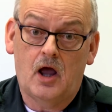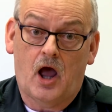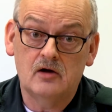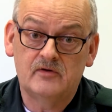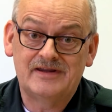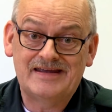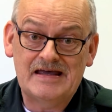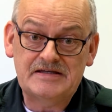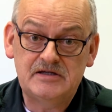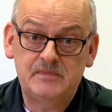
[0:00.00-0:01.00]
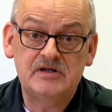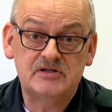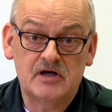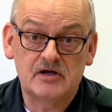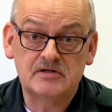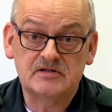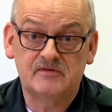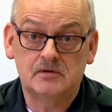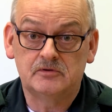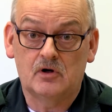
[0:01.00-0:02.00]
However, to get CPD sessions
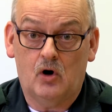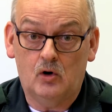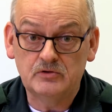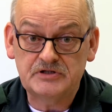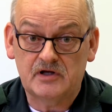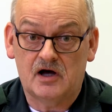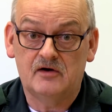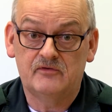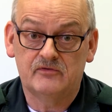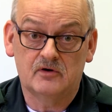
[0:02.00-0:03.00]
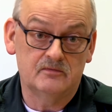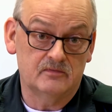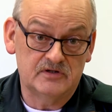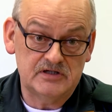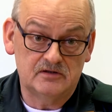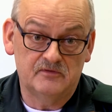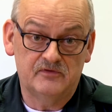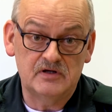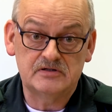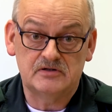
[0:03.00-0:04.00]
available to all staff from, say,
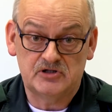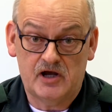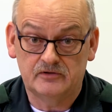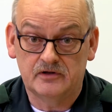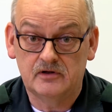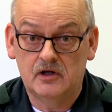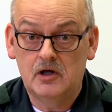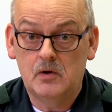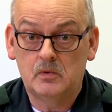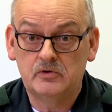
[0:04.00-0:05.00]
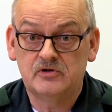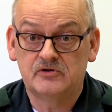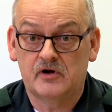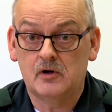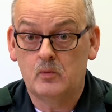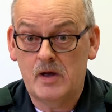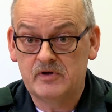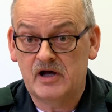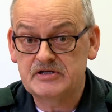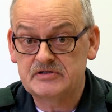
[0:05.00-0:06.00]
Dumfries to Shetland, we look to trial
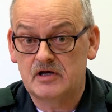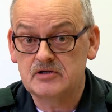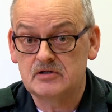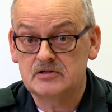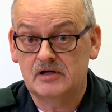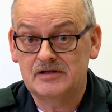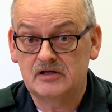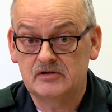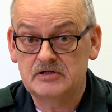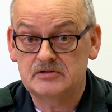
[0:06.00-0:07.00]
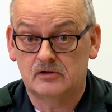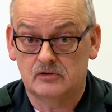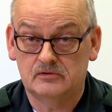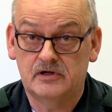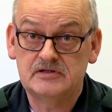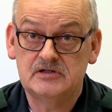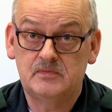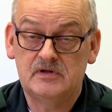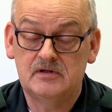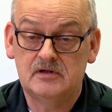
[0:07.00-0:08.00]
webcast sessions and increase our online
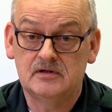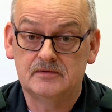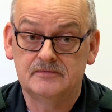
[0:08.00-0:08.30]
CPD.